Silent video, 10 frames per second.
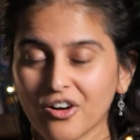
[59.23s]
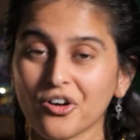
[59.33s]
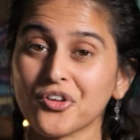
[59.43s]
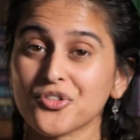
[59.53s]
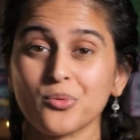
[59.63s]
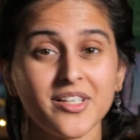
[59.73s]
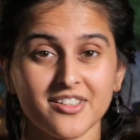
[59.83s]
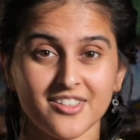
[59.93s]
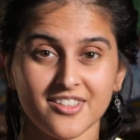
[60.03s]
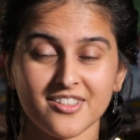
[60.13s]
are also
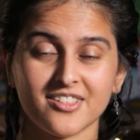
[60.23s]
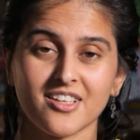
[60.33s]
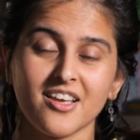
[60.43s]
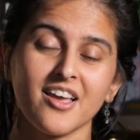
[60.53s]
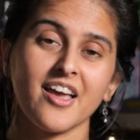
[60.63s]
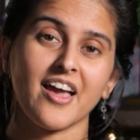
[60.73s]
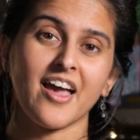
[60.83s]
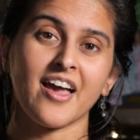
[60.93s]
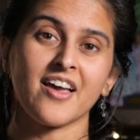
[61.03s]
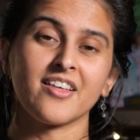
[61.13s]
weaknesses.
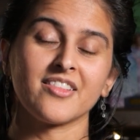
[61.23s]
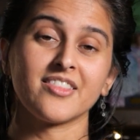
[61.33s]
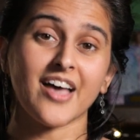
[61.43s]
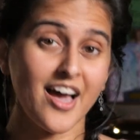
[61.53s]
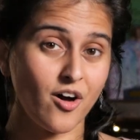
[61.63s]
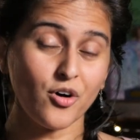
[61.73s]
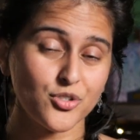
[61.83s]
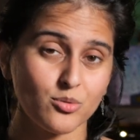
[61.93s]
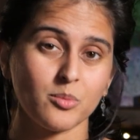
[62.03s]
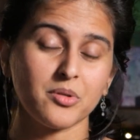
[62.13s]
And that
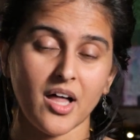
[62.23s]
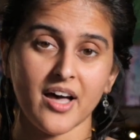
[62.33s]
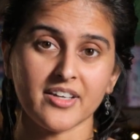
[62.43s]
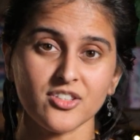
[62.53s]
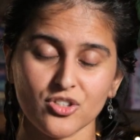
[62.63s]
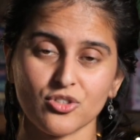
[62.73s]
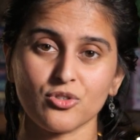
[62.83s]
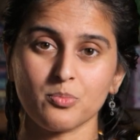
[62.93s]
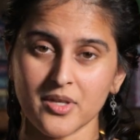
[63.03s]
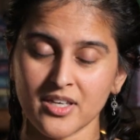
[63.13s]
also applies
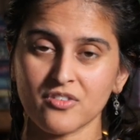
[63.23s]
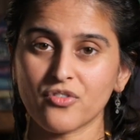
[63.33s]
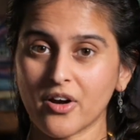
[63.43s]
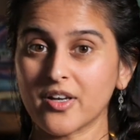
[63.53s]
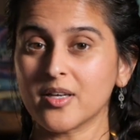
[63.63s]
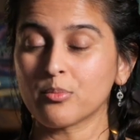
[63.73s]
to being very